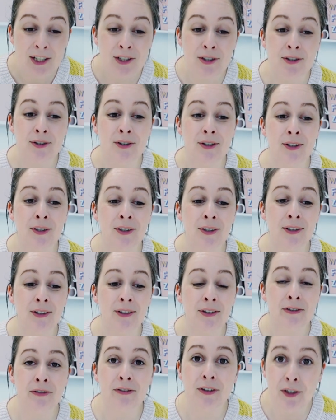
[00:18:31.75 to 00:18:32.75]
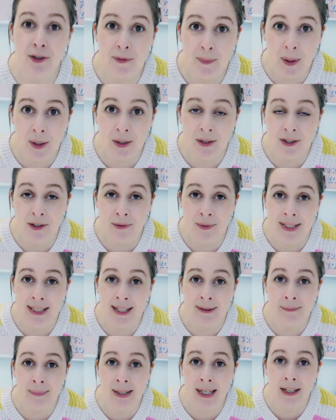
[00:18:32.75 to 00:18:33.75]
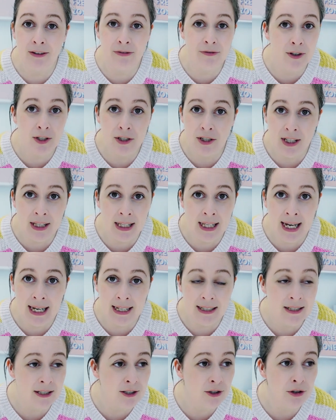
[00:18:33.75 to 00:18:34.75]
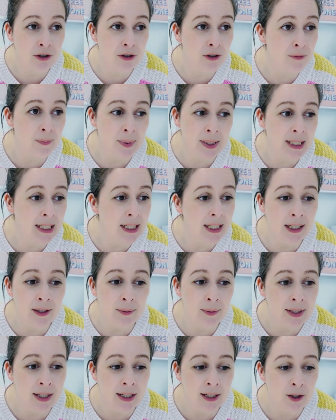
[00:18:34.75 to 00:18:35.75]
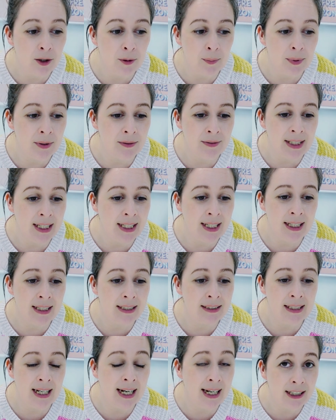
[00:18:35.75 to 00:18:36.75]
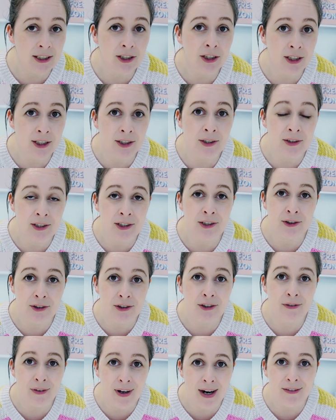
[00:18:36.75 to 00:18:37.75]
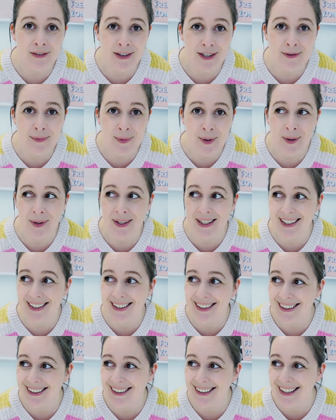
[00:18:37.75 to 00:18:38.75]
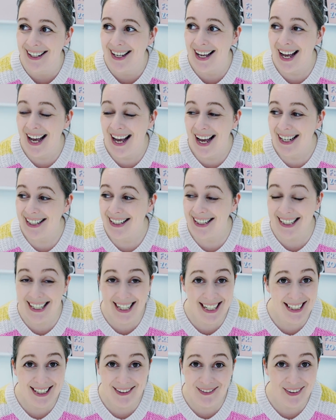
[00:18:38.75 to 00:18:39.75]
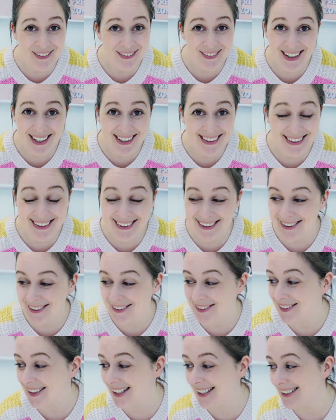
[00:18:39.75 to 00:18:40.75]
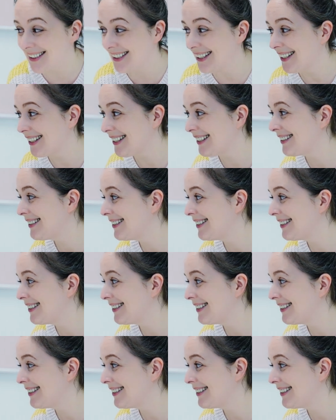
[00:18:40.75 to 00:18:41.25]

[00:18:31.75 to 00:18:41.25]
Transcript: So the first box that was sent by first class that should have been here within a couple of days actually only just arrived this morning. You can't even write this stuff, can you?